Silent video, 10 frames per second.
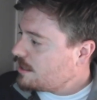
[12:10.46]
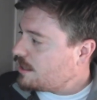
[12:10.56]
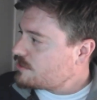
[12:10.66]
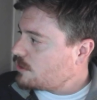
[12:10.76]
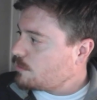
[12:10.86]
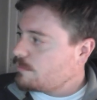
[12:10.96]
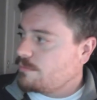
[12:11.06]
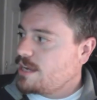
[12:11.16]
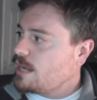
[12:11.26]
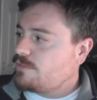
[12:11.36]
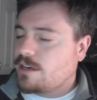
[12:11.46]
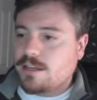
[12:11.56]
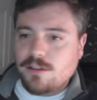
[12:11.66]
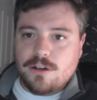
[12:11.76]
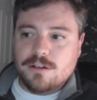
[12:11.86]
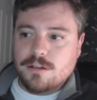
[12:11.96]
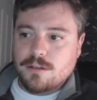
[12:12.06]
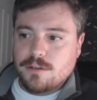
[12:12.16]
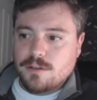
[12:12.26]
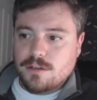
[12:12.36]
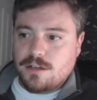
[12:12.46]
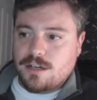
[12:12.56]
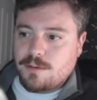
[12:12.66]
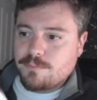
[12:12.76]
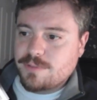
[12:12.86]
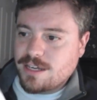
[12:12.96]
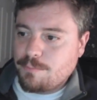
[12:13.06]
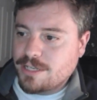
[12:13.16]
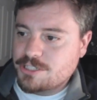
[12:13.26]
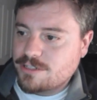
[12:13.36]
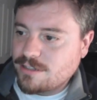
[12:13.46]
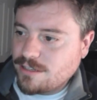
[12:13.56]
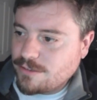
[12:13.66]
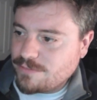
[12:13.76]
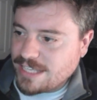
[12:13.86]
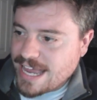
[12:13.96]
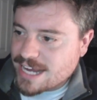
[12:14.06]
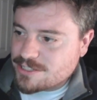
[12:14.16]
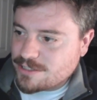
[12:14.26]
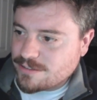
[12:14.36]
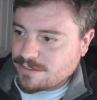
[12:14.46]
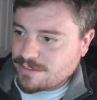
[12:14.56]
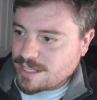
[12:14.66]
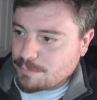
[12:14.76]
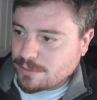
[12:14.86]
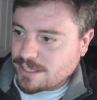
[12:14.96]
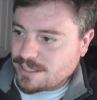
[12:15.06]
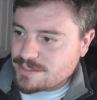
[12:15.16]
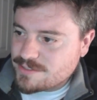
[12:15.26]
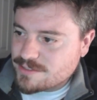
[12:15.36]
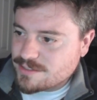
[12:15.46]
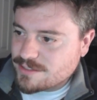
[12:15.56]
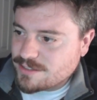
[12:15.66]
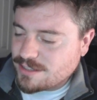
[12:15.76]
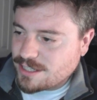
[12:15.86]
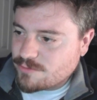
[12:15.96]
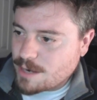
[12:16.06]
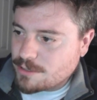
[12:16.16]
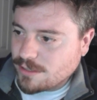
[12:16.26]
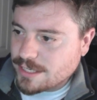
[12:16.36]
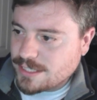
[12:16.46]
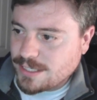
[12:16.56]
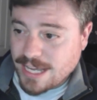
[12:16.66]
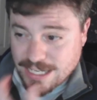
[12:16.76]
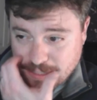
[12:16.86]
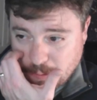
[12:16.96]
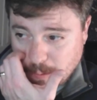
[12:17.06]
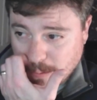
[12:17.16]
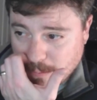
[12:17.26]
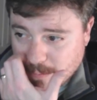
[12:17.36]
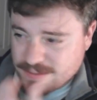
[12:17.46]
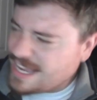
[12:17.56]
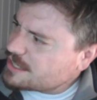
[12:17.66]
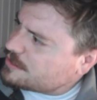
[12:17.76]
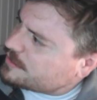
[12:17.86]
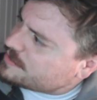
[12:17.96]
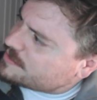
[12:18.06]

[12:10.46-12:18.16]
So not very long. Got a picture of the actor that plays Robert Leckie. This actor